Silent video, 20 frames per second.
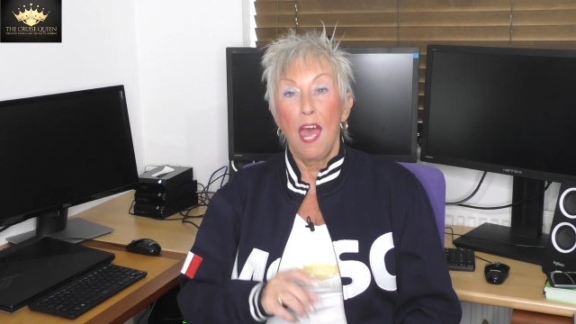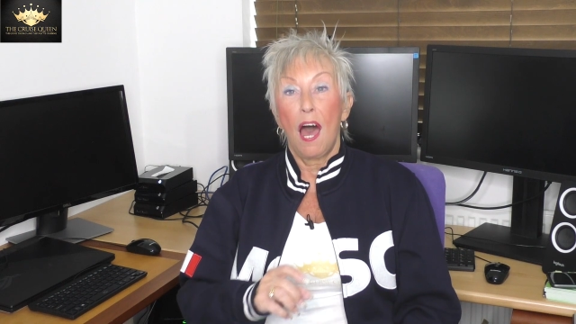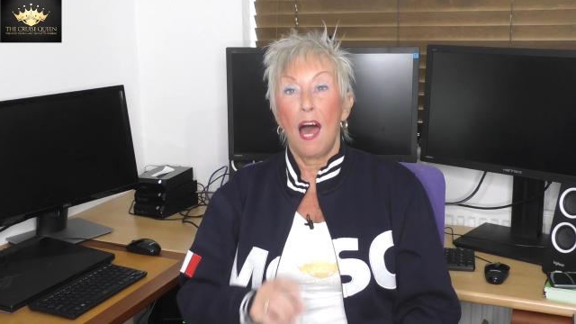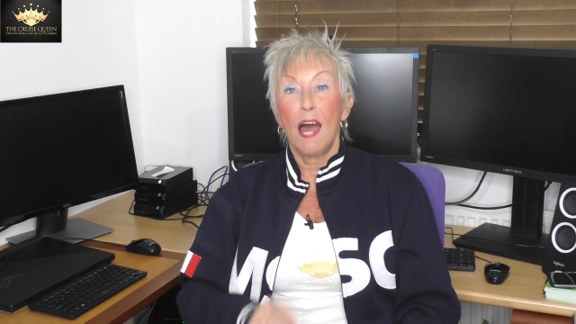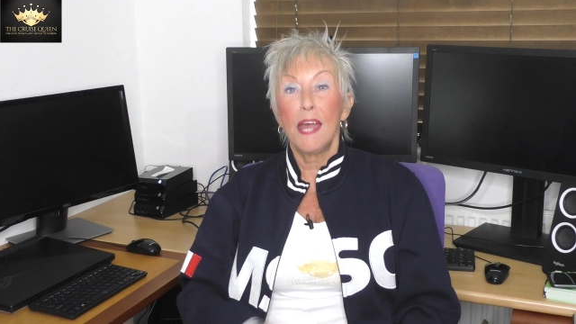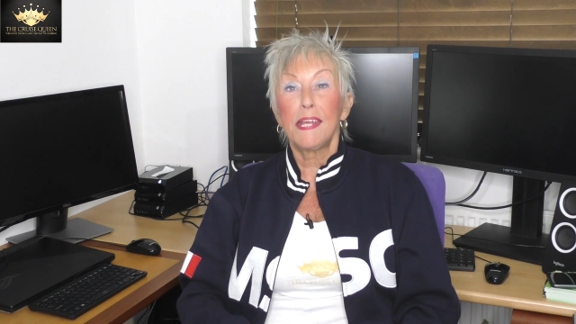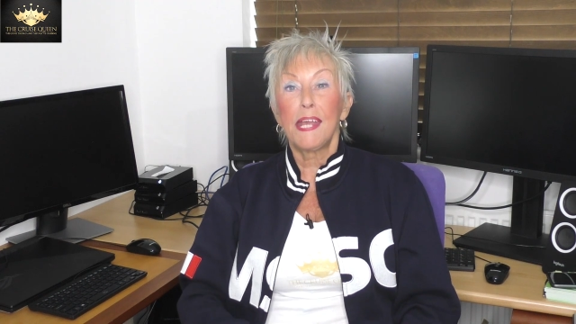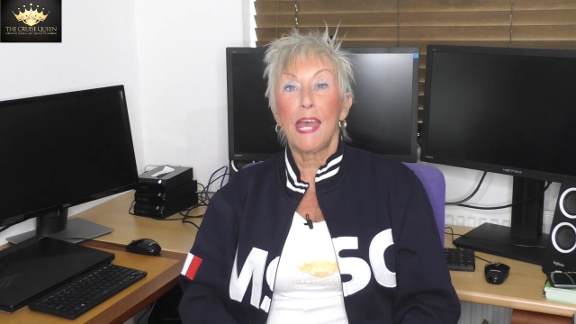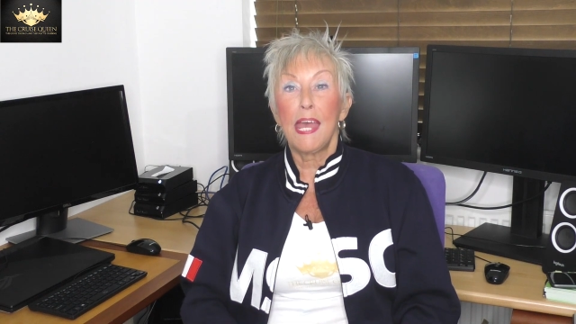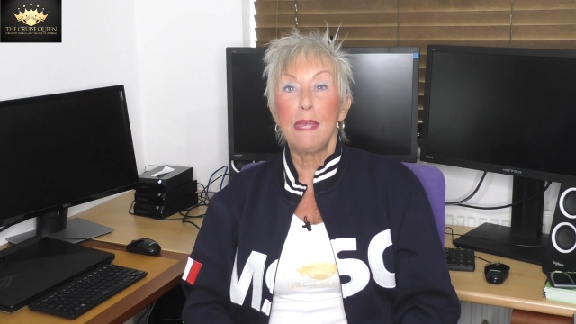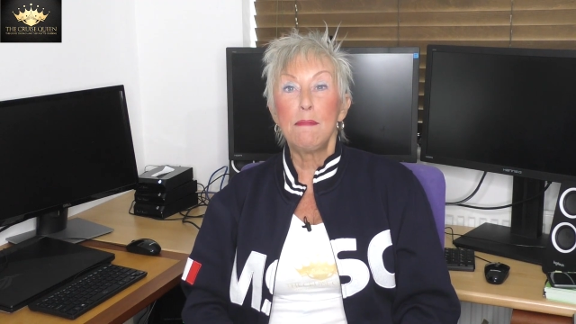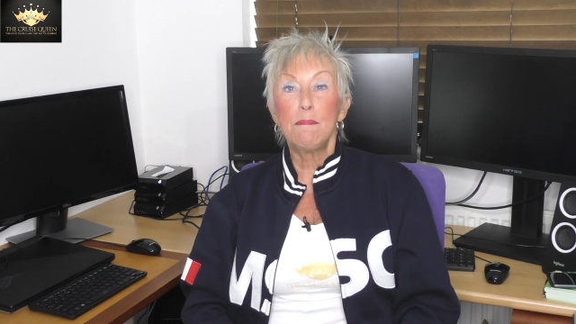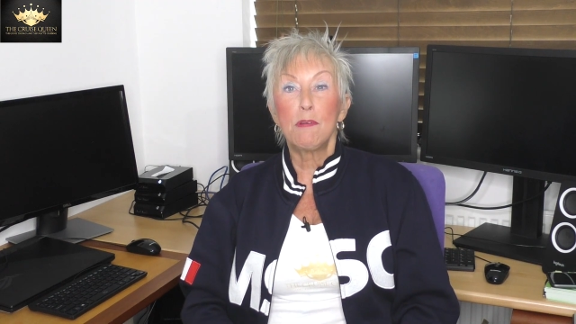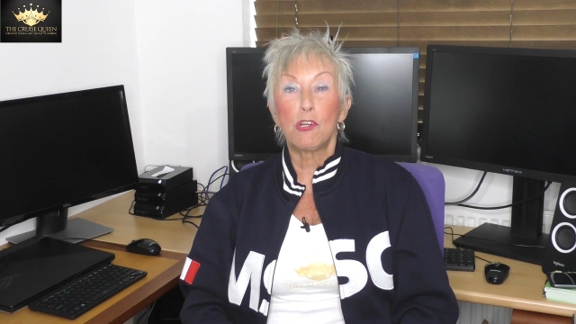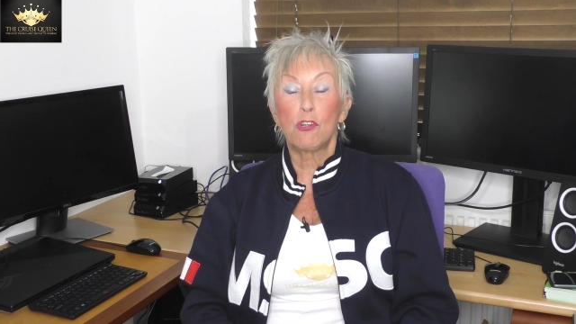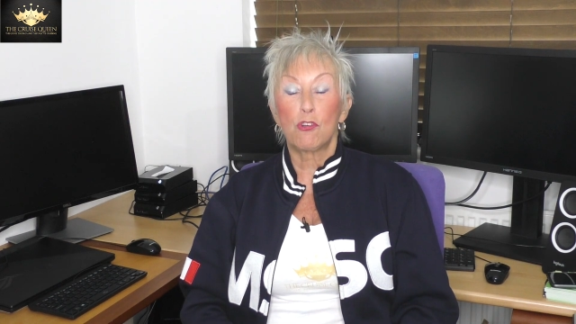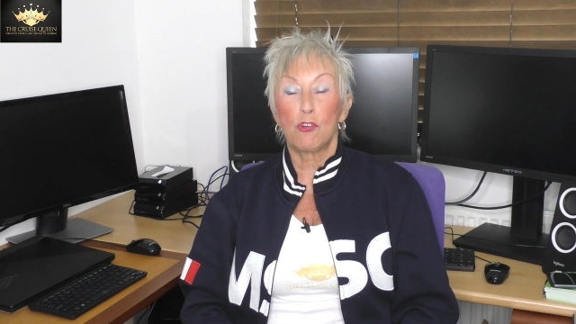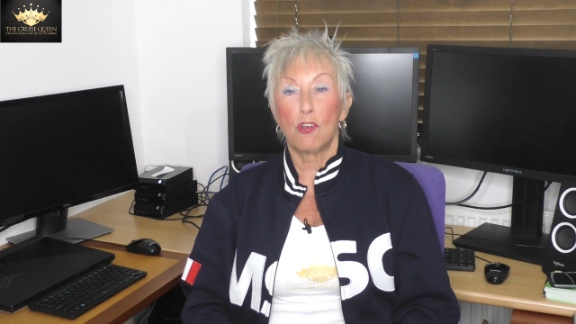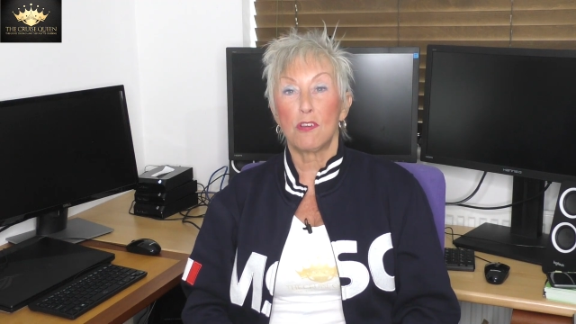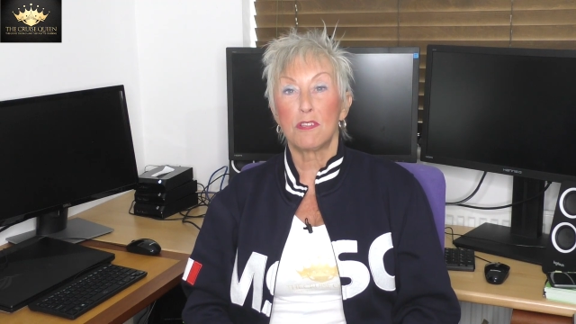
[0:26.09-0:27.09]
I came
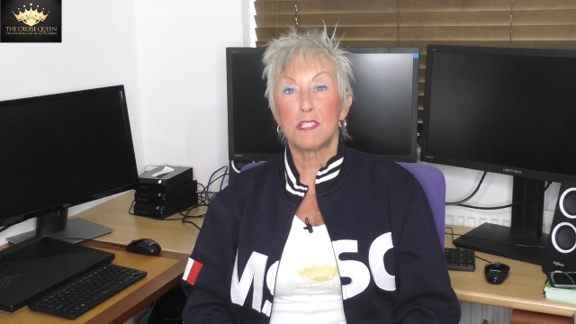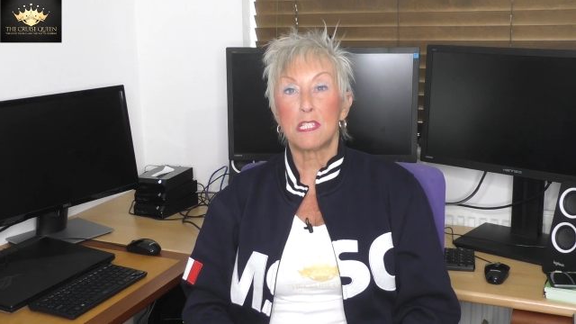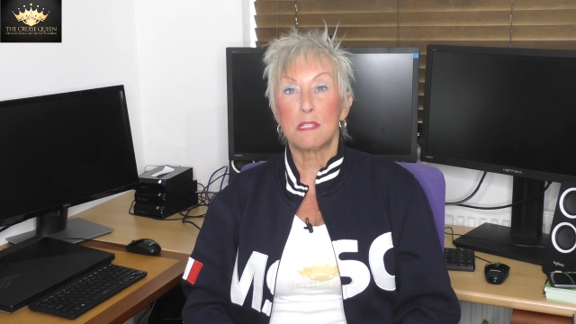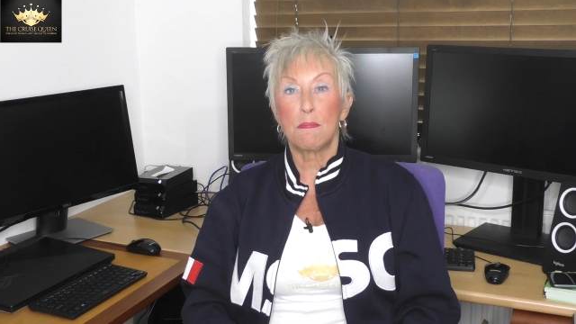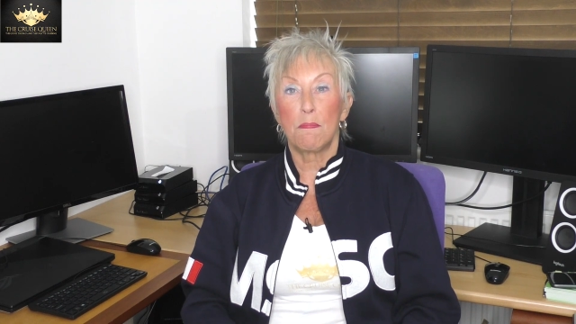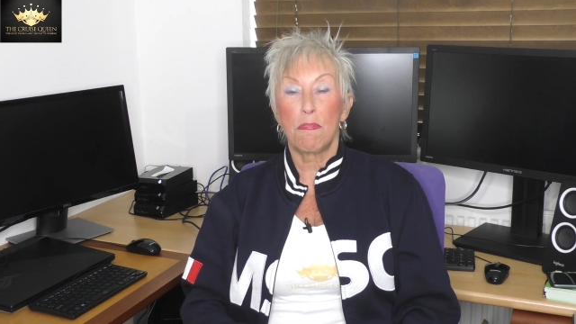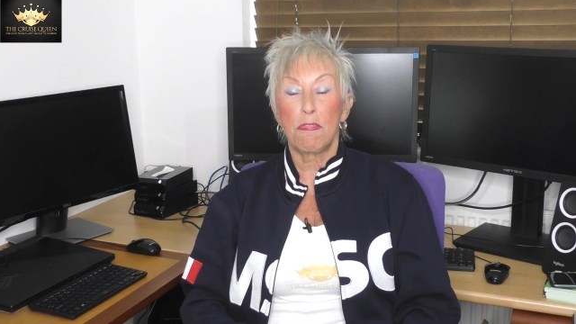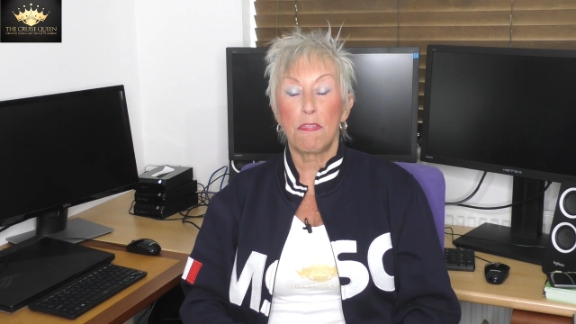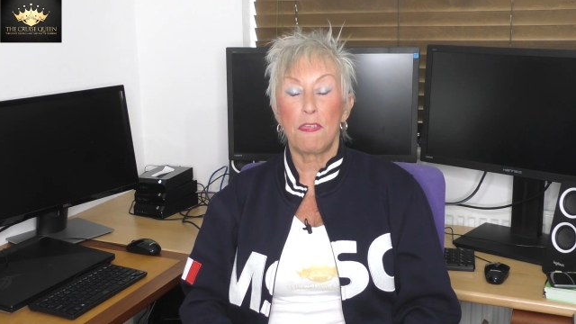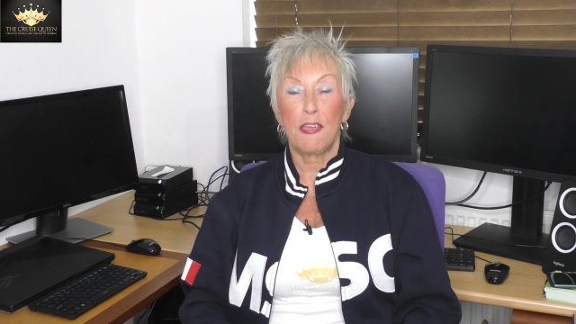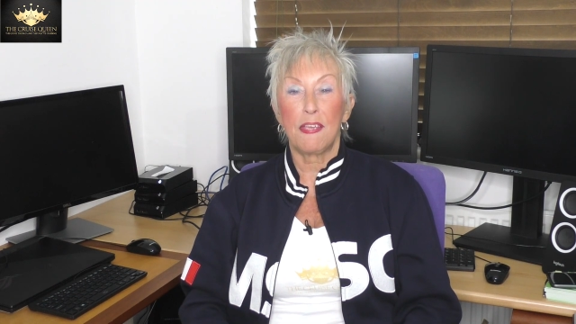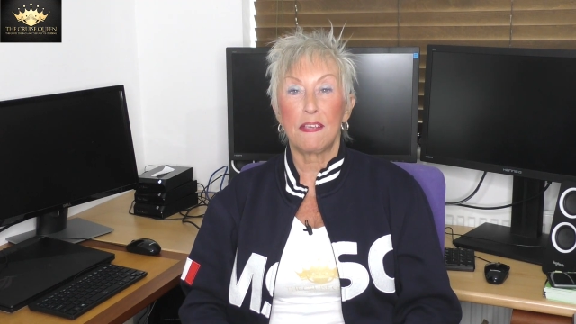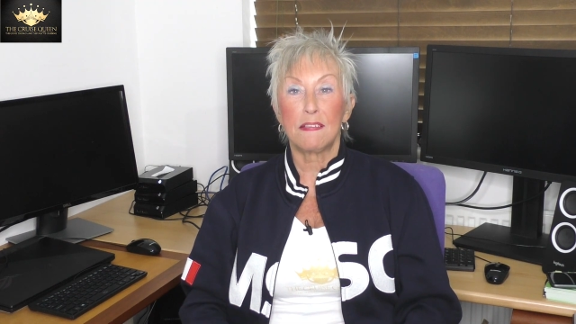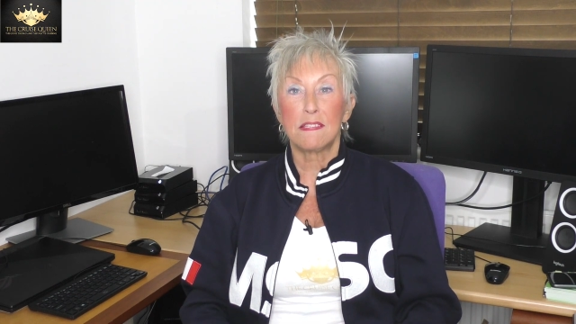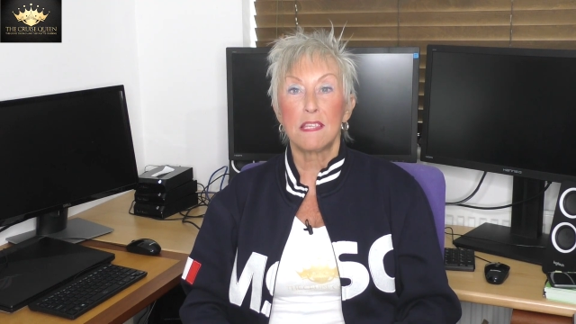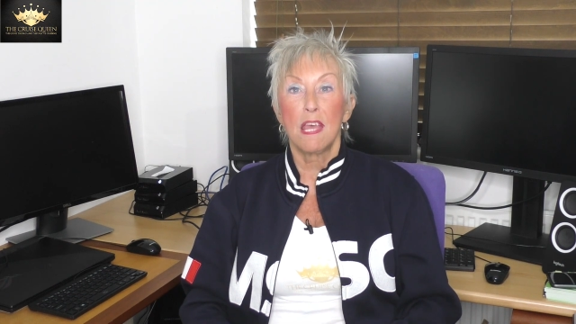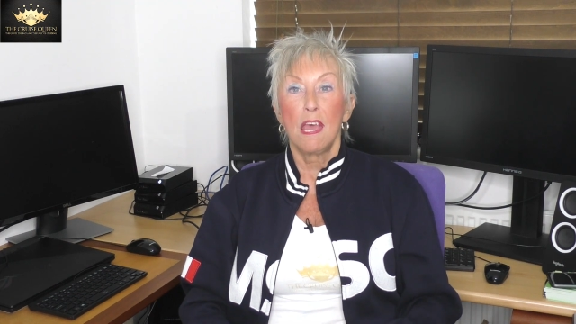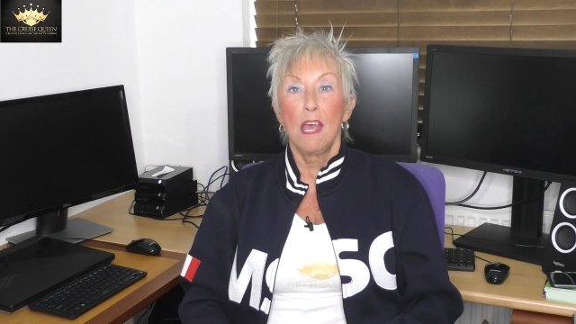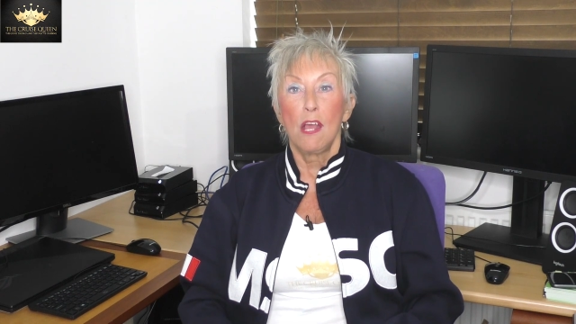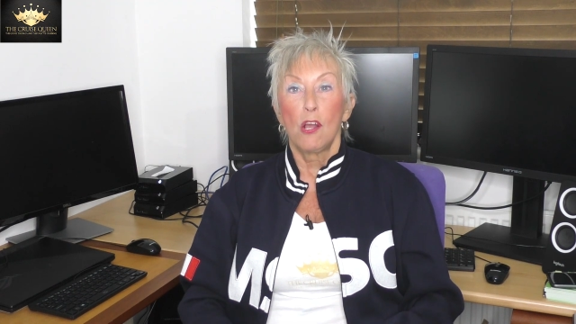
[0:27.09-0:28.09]
across some
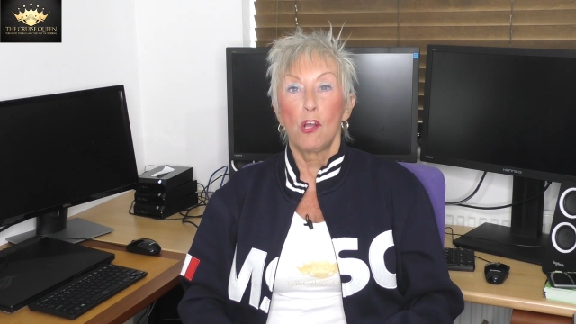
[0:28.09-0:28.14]
things